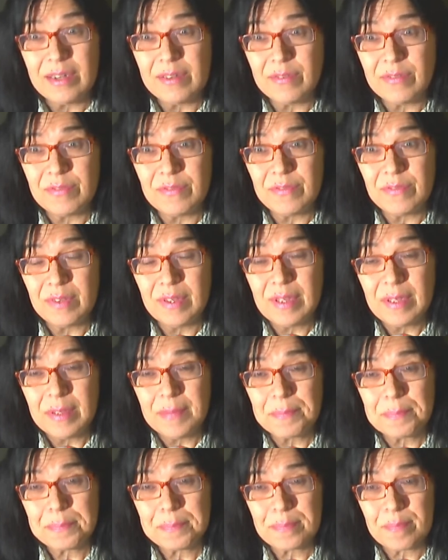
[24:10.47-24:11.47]
of,
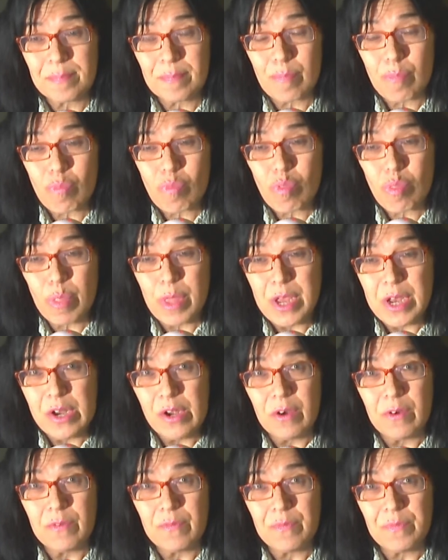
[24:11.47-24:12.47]
you
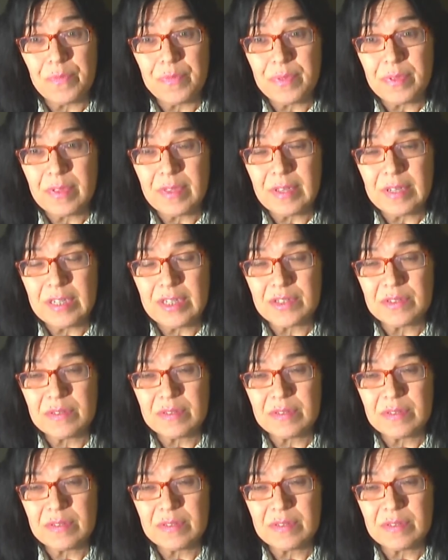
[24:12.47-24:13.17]
know, it